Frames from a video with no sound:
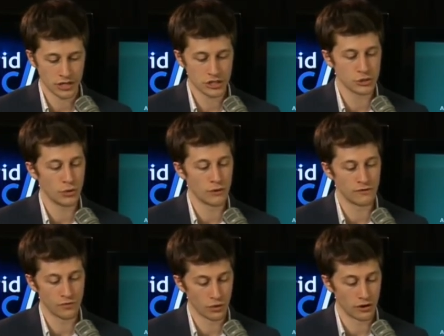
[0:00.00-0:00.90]

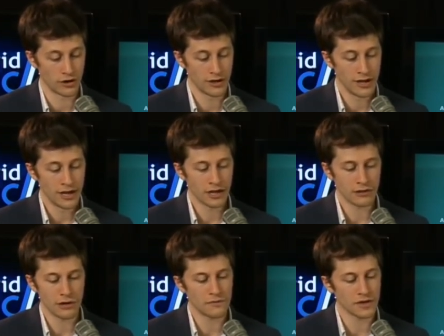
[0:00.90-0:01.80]
204,
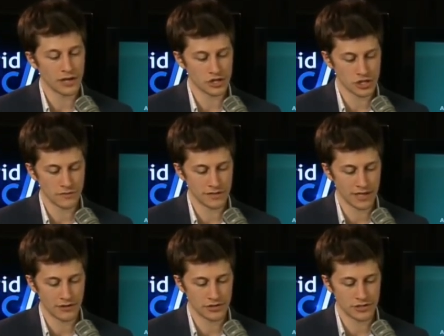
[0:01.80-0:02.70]
clarification of
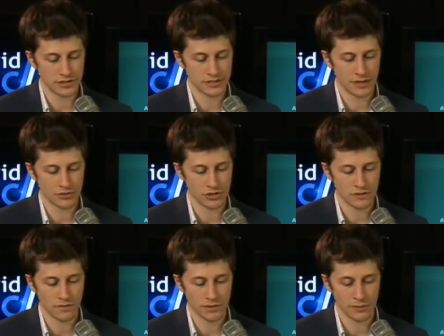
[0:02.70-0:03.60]
intelligence exceptions
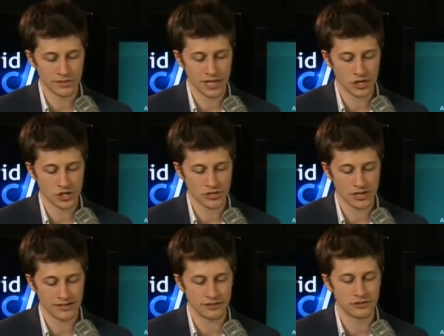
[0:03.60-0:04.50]
from limitations
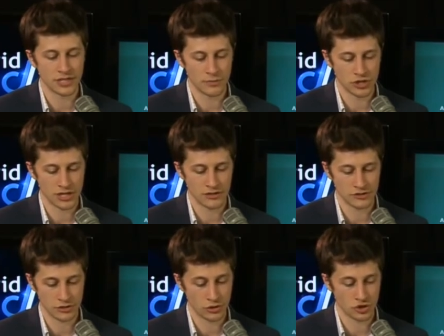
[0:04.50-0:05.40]
on interception and
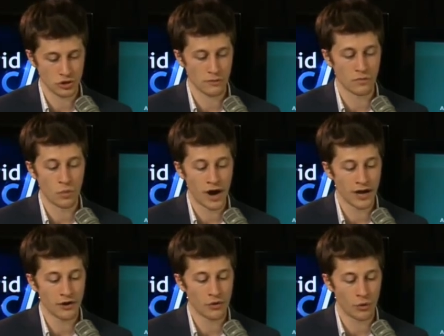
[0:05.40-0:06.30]
disclosure of
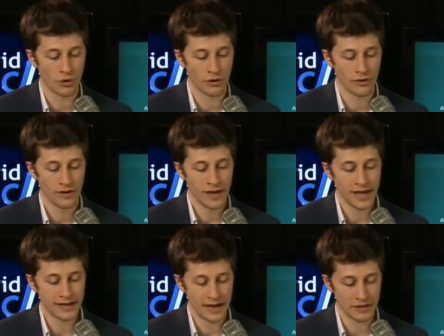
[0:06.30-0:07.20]
wire, oral,
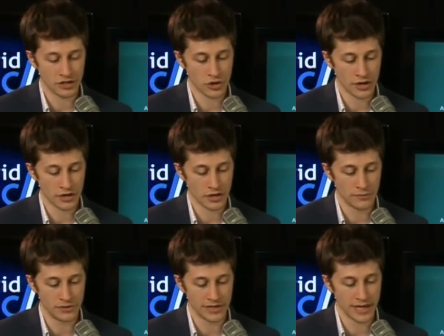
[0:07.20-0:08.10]
and electronic
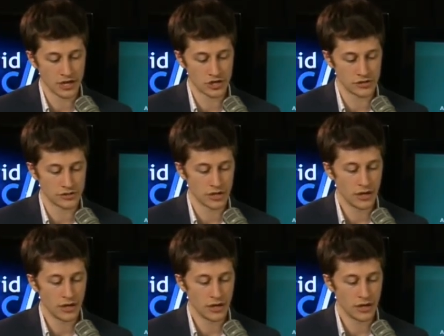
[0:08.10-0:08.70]
communications.